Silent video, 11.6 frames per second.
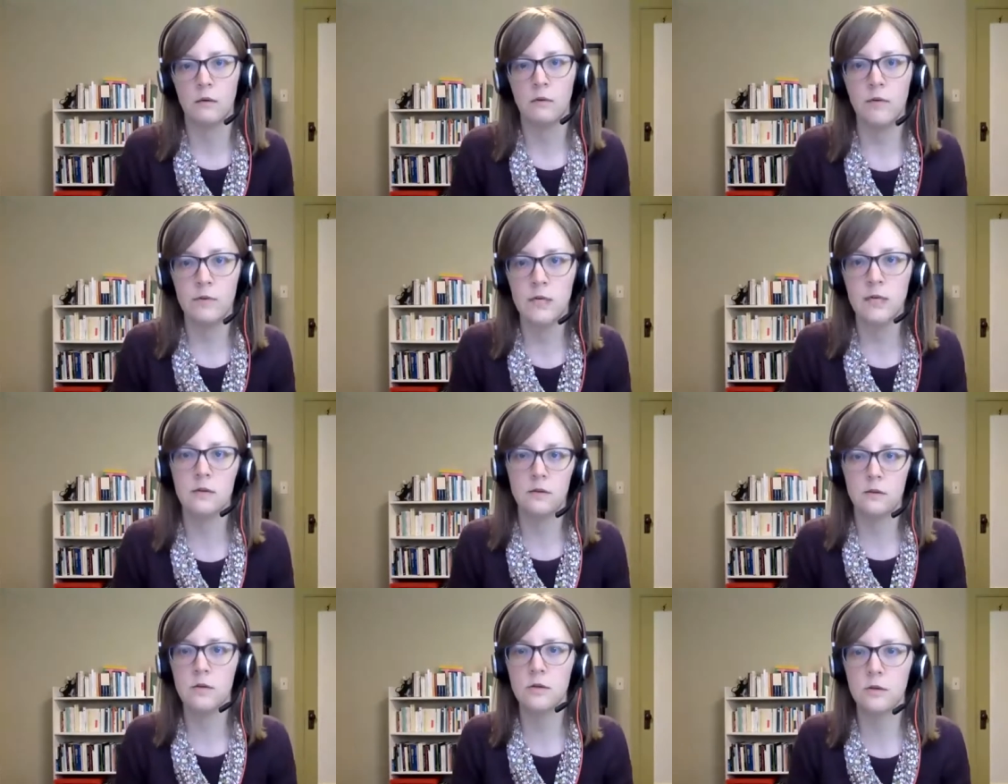gravitate
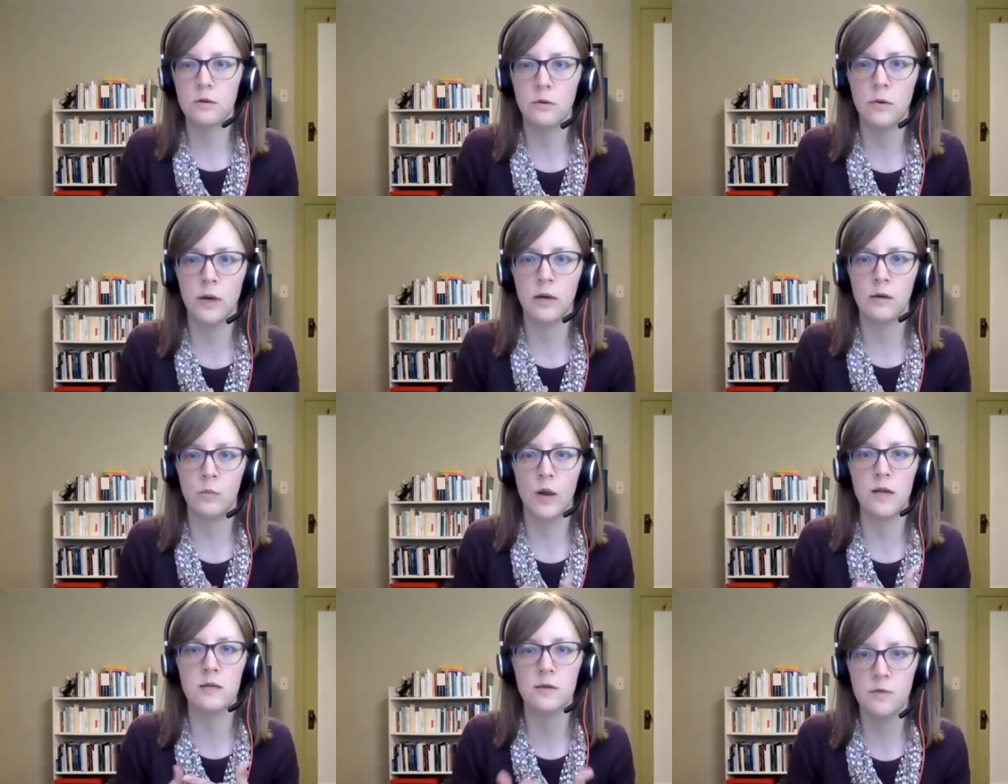to, and
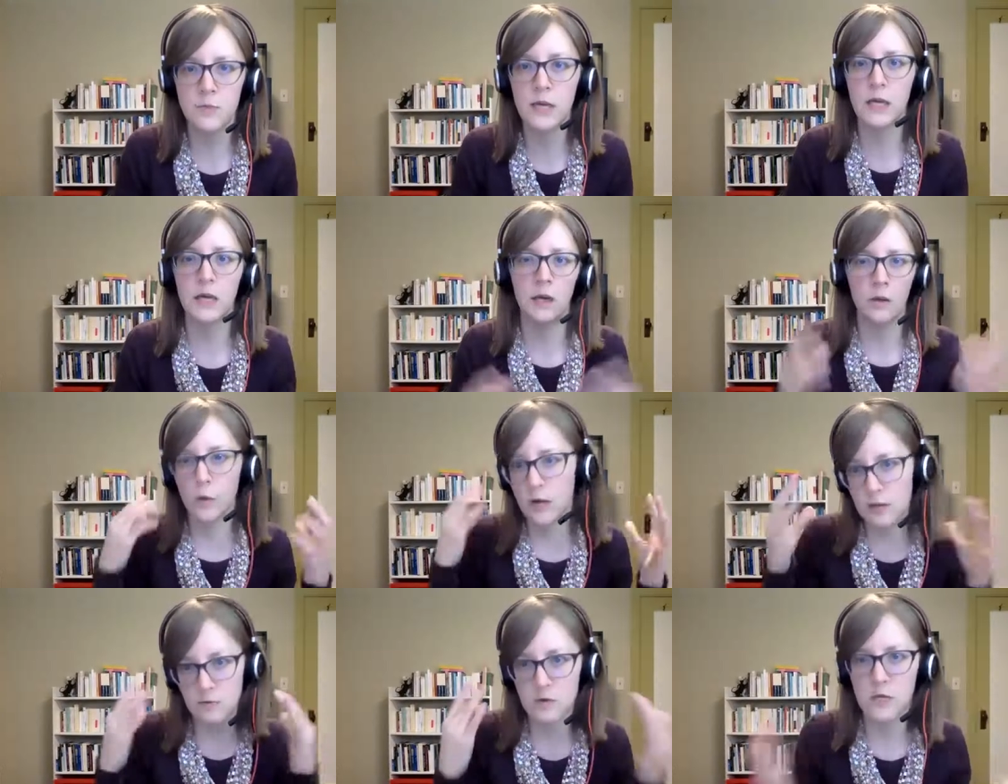ways of speaking and
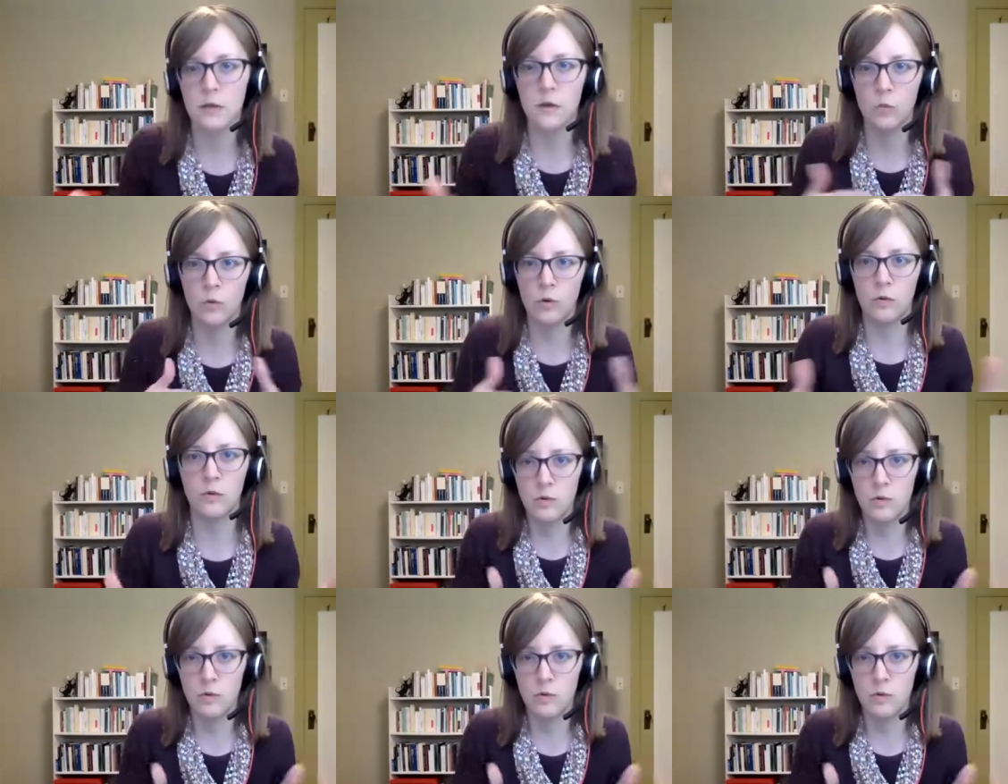ways of seeing the world.